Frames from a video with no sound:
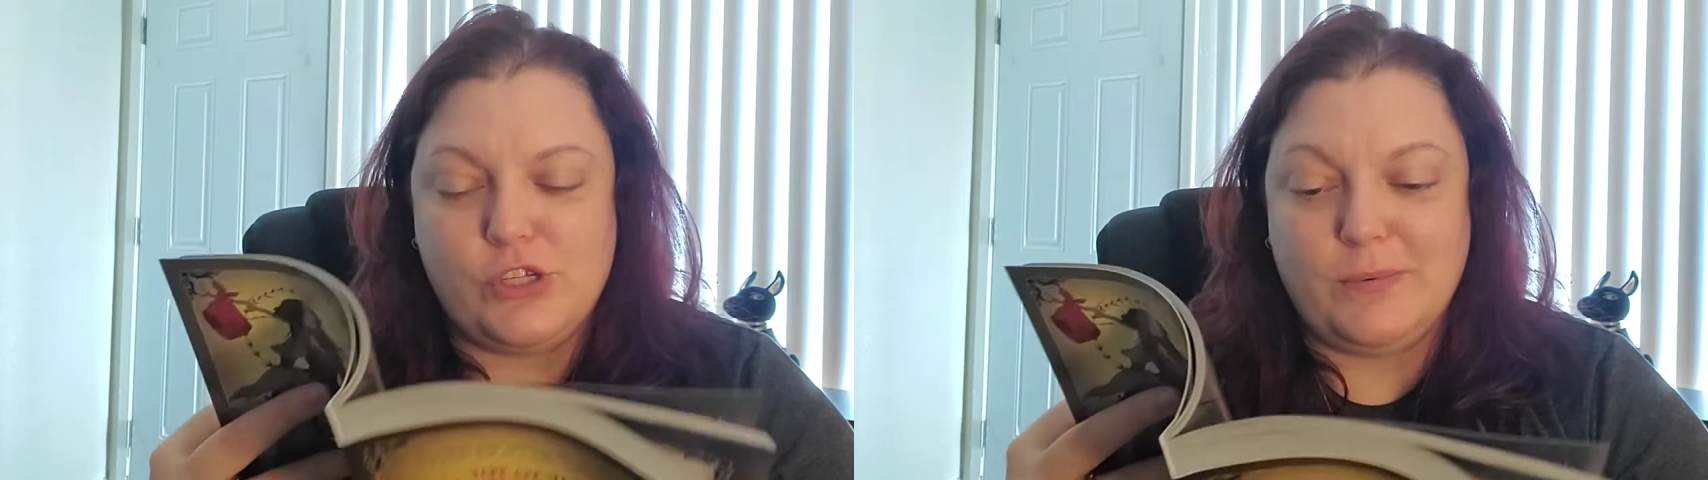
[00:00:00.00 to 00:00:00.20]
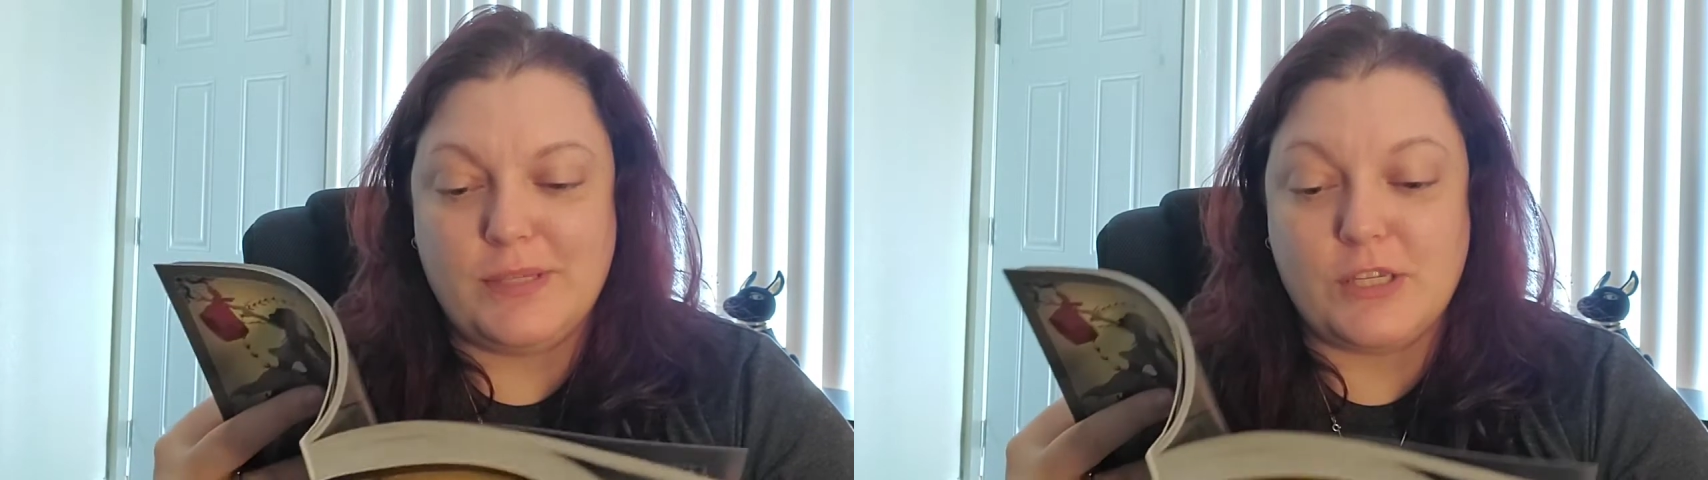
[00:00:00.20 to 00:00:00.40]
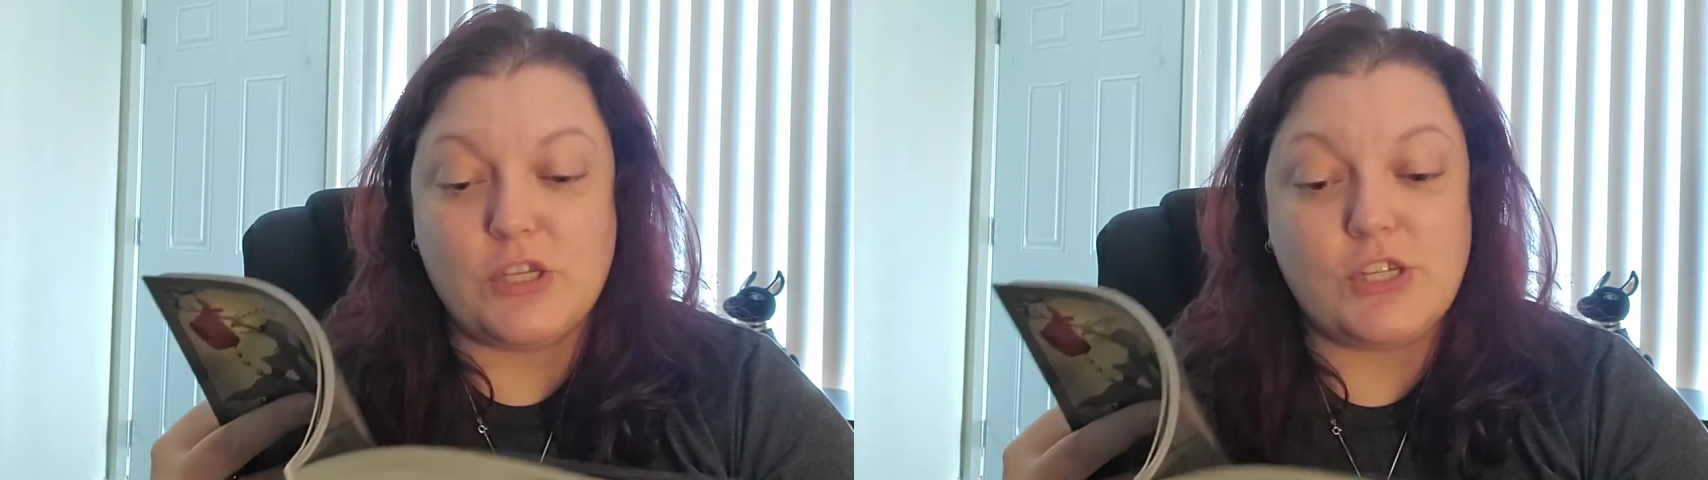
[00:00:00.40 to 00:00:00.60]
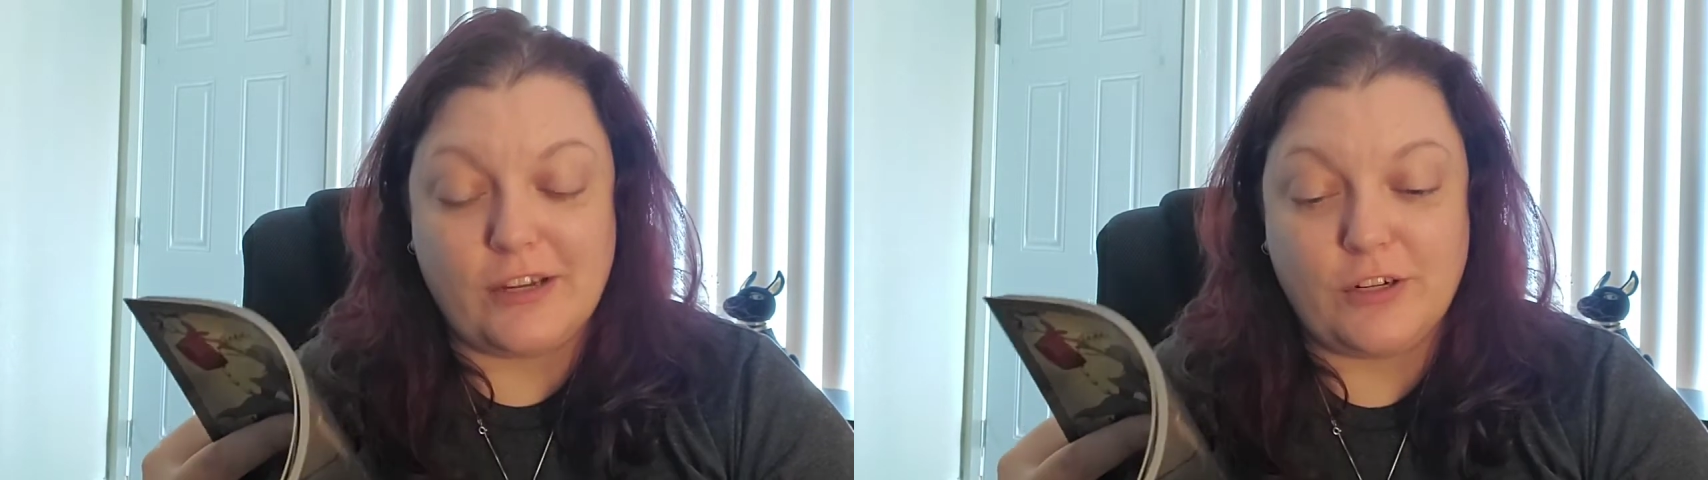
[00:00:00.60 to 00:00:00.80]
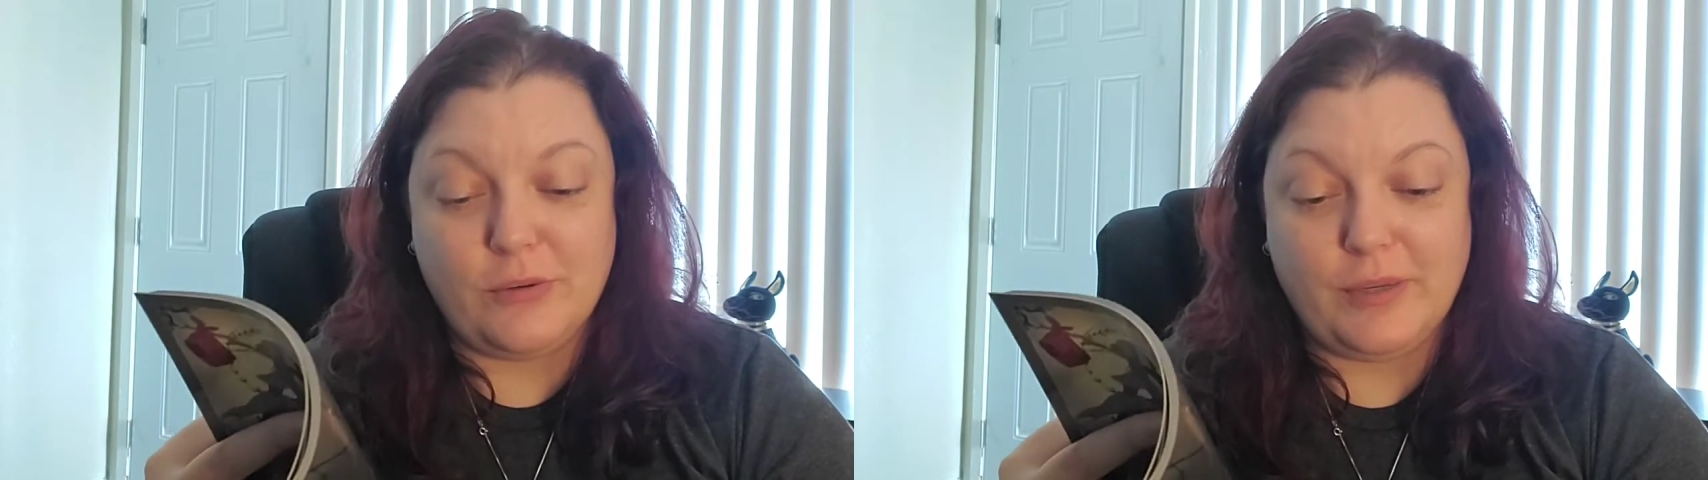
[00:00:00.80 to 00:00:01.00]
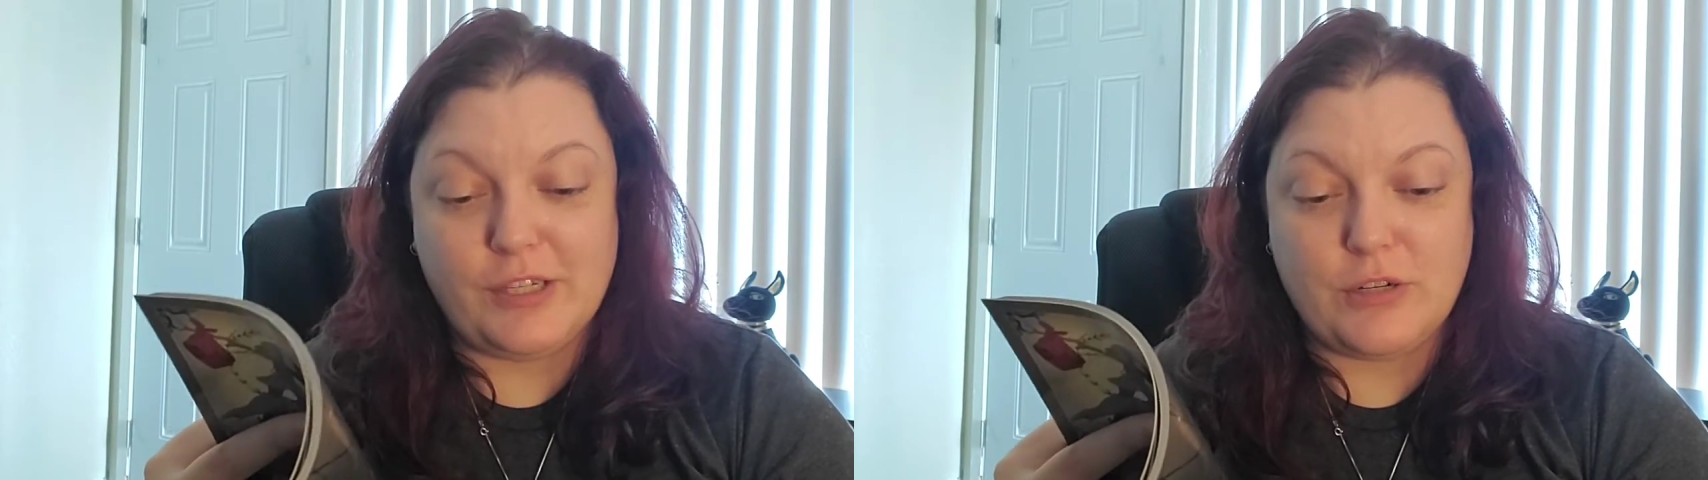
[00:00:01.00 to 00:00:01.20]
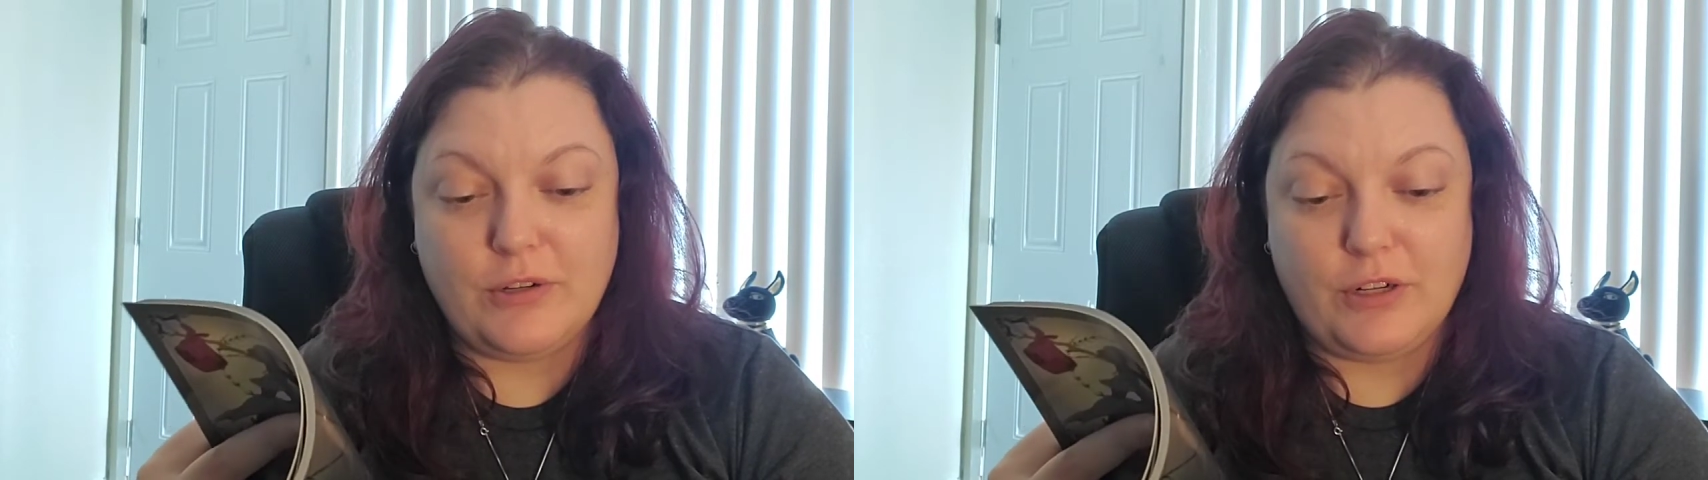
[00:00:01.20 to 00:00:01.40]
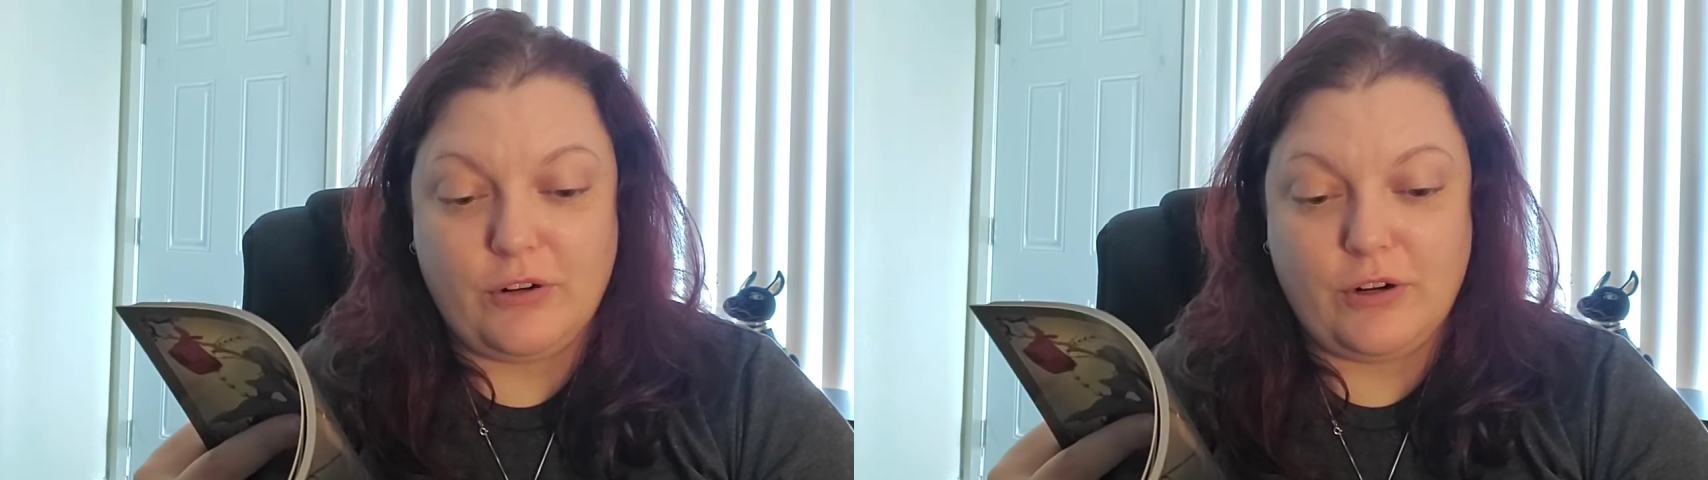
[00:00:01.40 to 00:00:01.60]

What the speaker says: She was a shadow witch who had